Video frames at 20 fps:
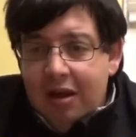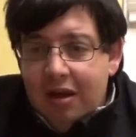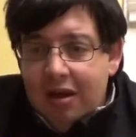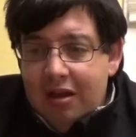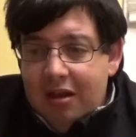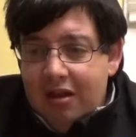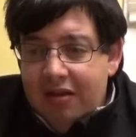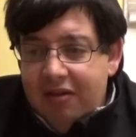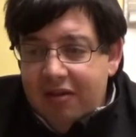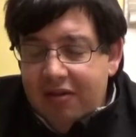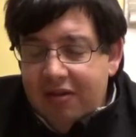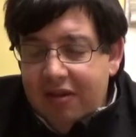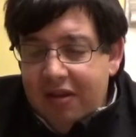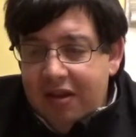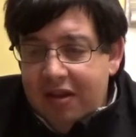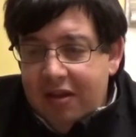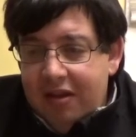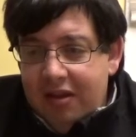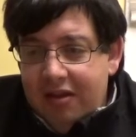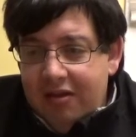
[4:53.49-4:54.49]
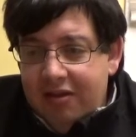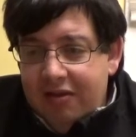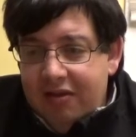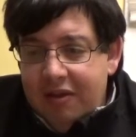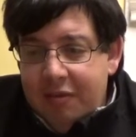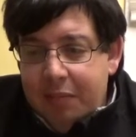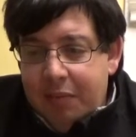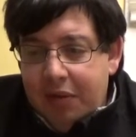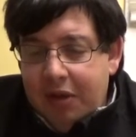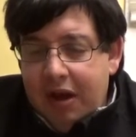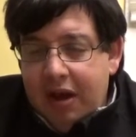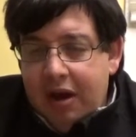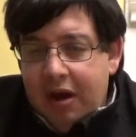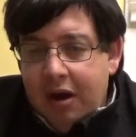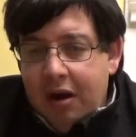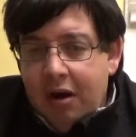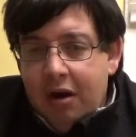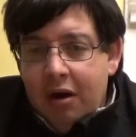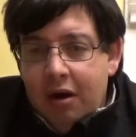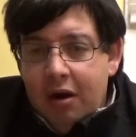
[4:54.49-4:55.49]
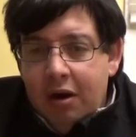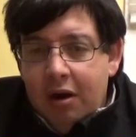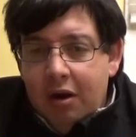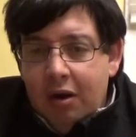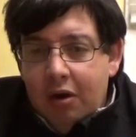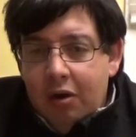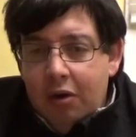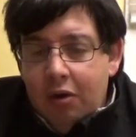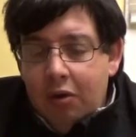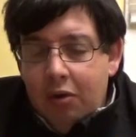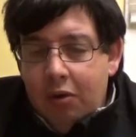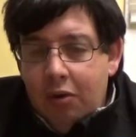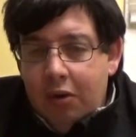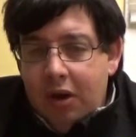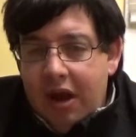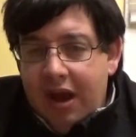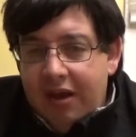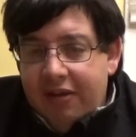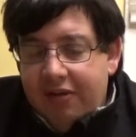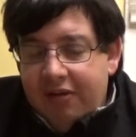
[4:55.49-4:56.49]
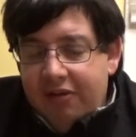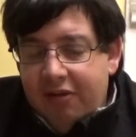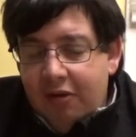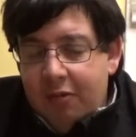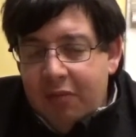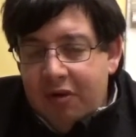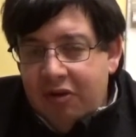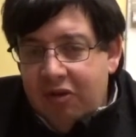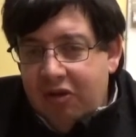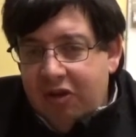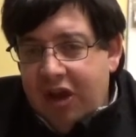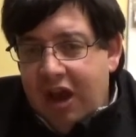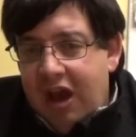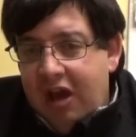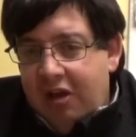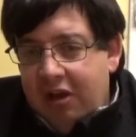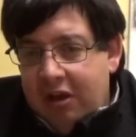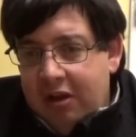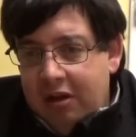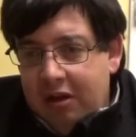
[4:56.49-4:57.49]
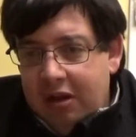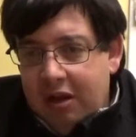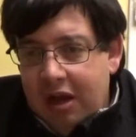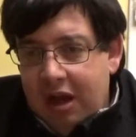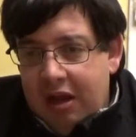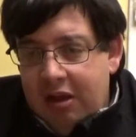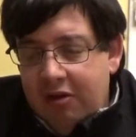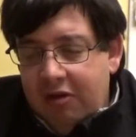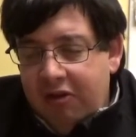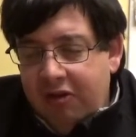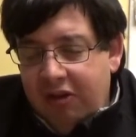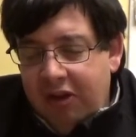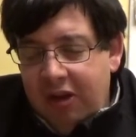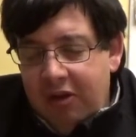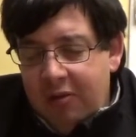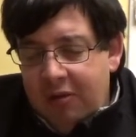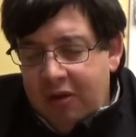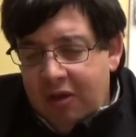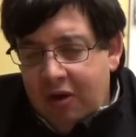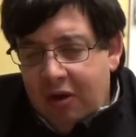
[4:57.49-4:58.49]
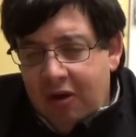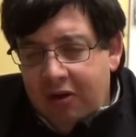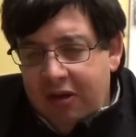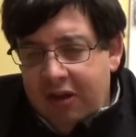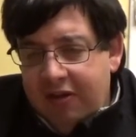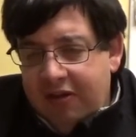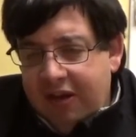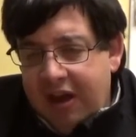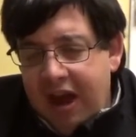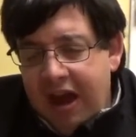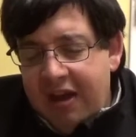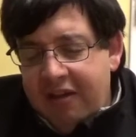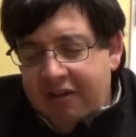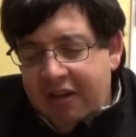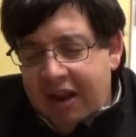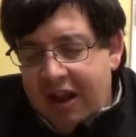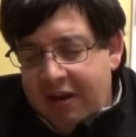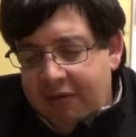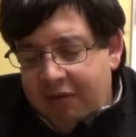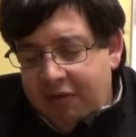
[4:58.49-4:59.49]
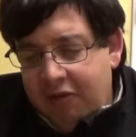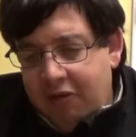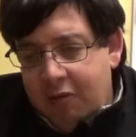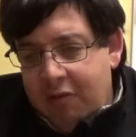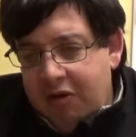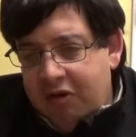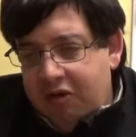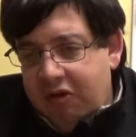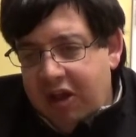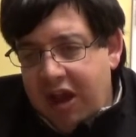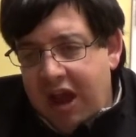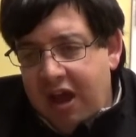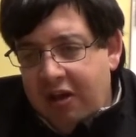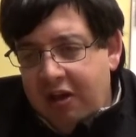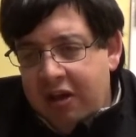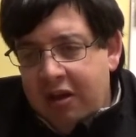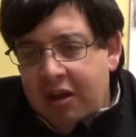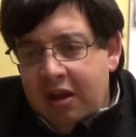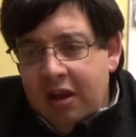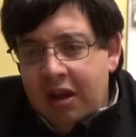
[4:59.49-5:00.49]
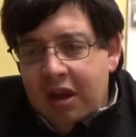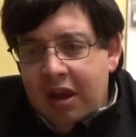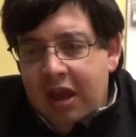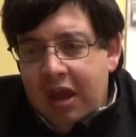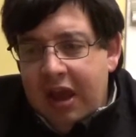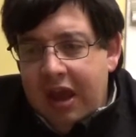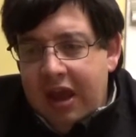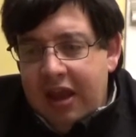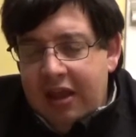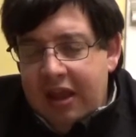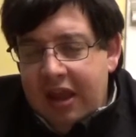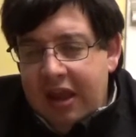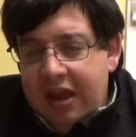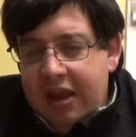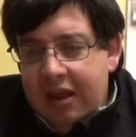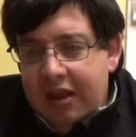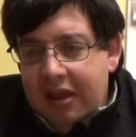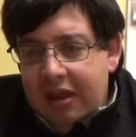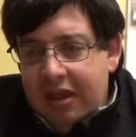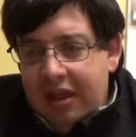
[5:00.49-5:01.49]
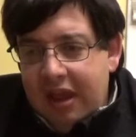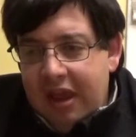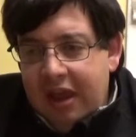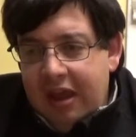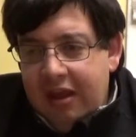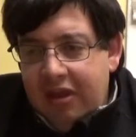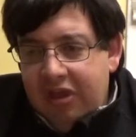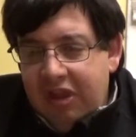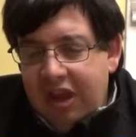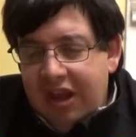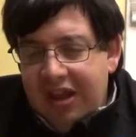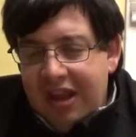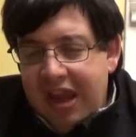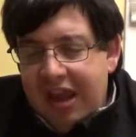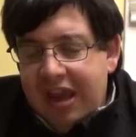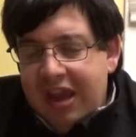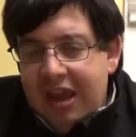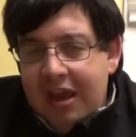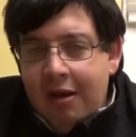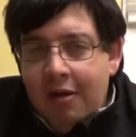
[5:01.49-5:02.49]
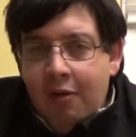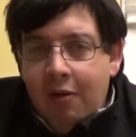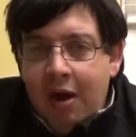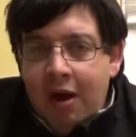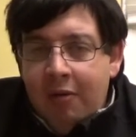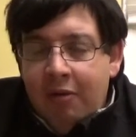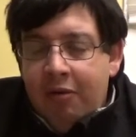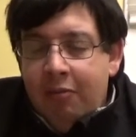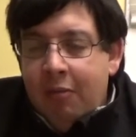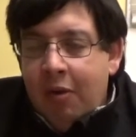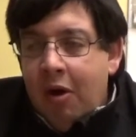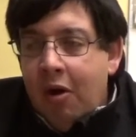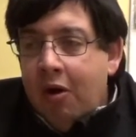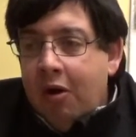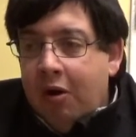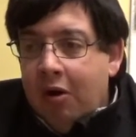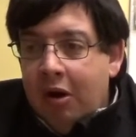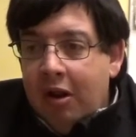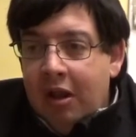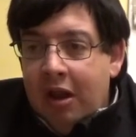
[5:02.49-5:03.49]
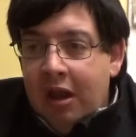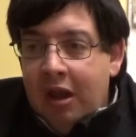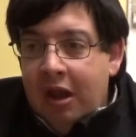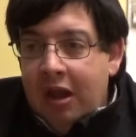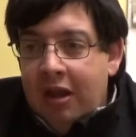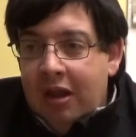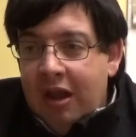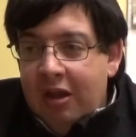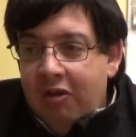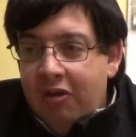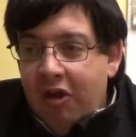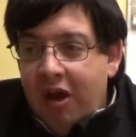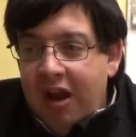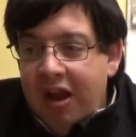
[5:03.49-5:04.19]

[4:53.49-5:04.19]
This is a player who has so much talent, and you see with all these guys that have so much talent, and they think they can get away with murder, and they try